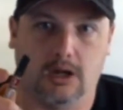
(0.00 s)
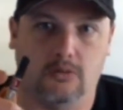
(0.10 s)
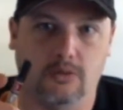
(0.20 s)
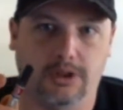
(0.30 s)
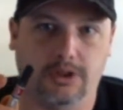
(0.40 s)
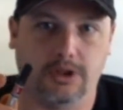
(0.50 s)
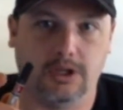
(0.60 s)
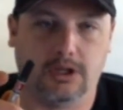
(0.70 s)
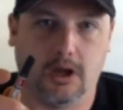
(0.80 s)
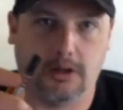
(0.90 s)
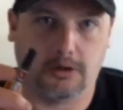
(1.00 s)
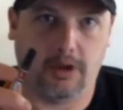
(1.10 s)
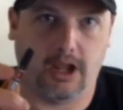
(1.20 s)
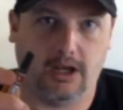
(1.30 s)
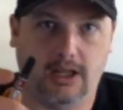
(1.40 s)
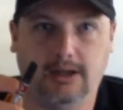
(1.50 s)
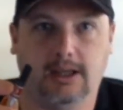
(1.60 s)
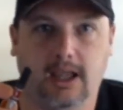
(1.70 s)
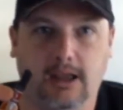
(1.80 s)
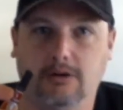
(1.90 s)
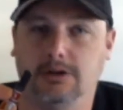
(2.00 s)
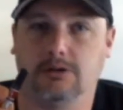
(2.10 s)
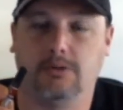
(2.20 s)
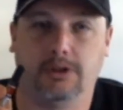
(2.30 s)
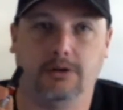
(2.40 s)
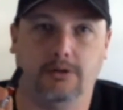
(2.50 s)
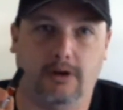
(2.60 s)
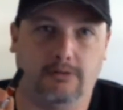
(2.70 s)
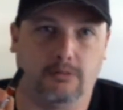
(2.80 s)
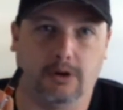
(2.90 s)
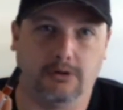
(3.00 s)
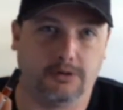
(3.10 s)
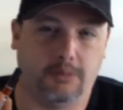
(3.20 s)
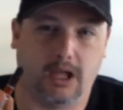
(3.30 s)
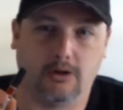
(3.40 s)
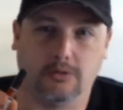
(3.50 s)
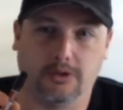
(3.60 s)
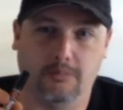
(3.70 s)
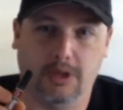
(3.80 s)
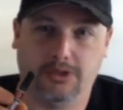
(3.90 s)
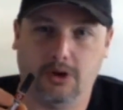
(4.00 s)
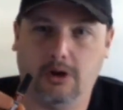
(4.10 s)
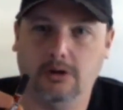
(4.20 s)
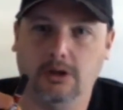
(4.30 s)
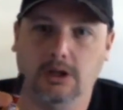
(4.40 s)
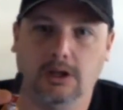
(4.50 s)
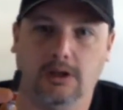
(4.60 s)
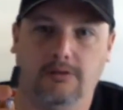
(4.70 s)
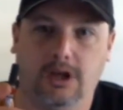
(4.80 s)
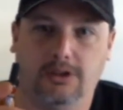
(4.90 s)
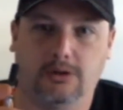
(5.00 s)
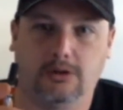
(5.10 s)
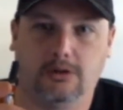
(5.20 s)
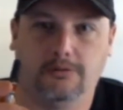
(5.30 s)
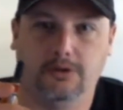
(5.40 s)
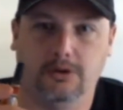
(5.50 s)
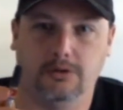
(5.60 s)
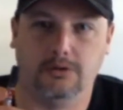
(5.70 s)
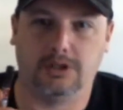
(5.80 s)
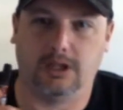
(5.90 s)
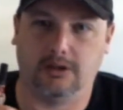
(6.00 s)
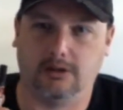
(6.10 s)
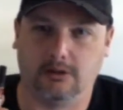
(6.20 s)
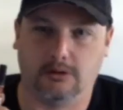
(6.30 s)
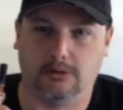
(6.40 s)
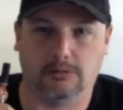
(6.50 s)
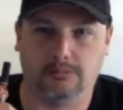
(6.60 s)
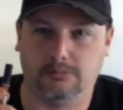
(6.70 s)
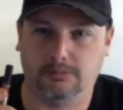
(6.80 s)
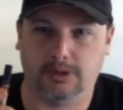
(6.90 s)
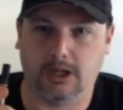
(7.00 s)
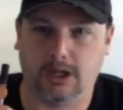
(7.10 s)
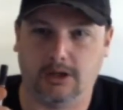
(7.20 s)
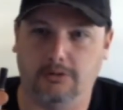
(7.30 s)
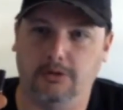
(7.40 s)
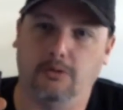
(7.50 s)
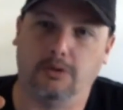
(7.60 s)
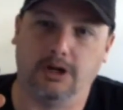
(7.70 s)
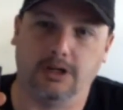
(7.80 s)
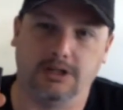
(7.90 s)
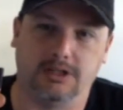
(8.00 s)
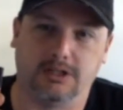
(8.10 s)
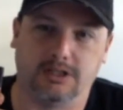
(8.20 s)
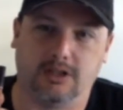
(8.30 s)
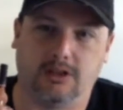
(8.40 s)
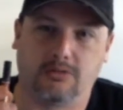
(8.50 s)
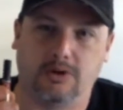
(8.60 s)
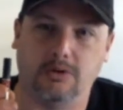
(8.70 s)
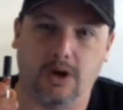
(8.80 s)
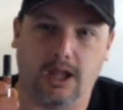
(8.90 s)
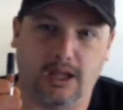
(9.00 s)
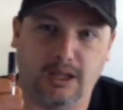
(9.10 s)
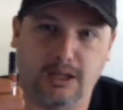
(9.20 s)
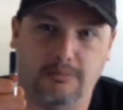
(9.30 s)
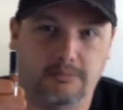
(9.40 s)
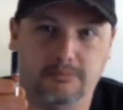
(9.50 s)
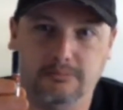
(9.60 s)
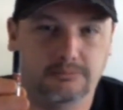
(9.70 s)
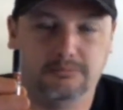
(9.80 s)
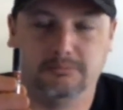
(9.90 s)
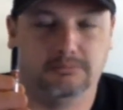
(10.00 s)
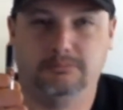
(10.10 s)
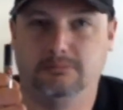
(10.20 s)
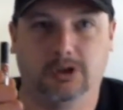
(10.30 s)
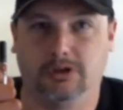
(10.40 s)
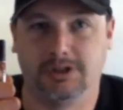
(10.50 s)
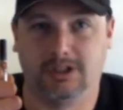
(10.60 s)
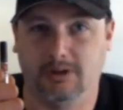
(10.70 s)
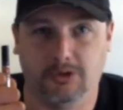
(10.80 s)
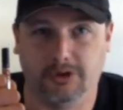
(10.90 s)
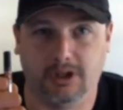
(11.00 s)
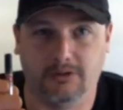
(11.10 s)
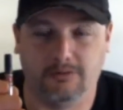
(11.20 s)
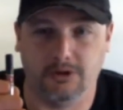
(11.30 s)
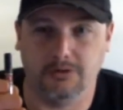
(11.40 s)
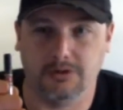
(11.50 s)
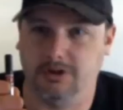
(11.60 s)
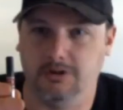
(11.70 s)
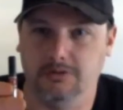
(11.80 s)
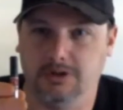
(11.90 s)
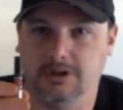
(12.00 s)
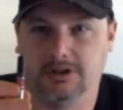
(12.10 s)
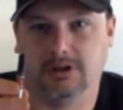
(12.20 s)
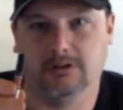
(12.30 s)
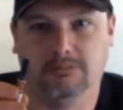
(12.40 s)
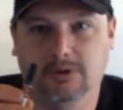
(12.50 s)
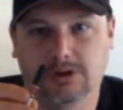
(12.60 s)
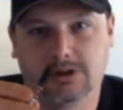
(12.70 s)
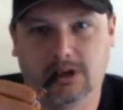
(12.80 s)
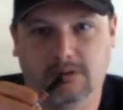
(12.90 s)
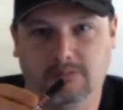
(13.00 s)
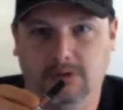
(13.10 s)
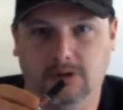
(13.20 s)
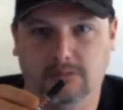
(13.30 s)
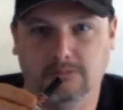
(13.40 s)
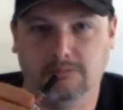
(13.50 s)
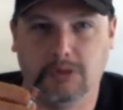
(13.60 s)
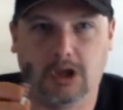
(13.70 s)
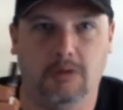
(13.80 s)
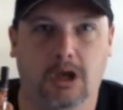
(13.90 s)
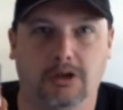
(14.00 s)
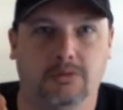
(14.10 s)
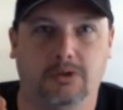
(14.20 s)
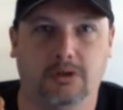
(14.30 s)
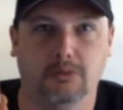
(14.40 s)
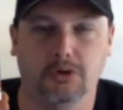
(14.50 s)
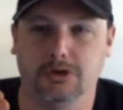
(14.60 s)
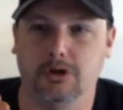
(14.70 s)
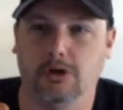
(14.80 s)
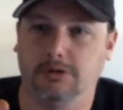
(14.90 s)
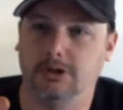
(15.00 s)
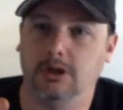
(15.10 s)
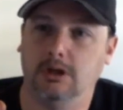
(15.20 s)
with the color band indicator as to whether you have the regular tobacco or the menthol. You've got their little VUSE and the little, I don't know what it is, it's the three-way little symbol that VUSE uses. It looks like, Mickey Mouse with the moose nose.